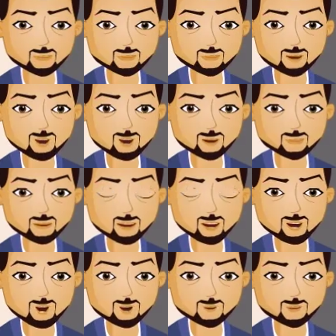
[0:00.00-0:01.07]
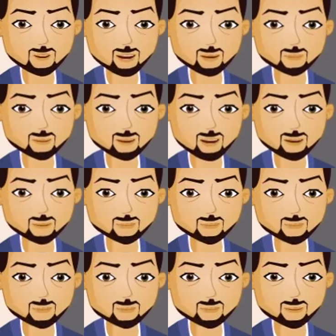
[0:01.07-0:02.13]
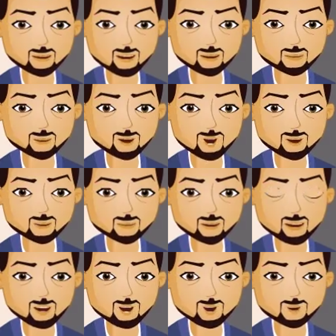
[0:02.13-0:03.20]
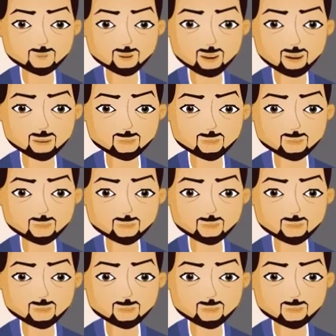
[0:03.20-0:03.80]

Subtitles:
If we square both of them, the result will be the same.